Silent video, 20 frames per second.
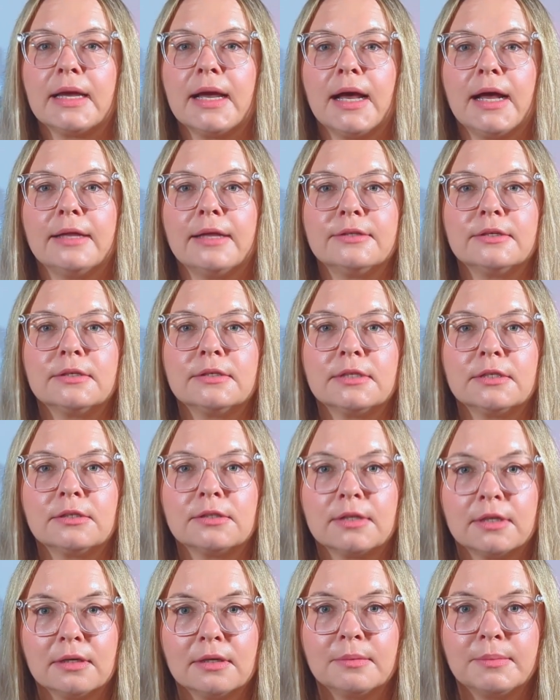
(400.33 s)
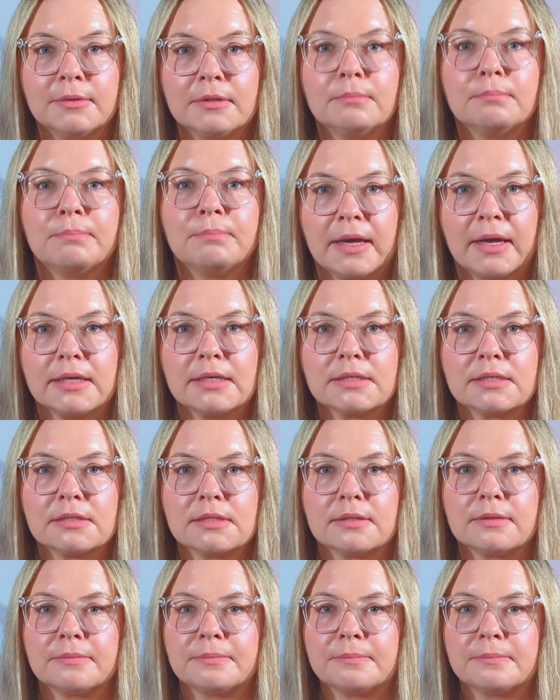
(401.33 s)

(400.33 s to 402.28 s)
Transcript: under the turbine base.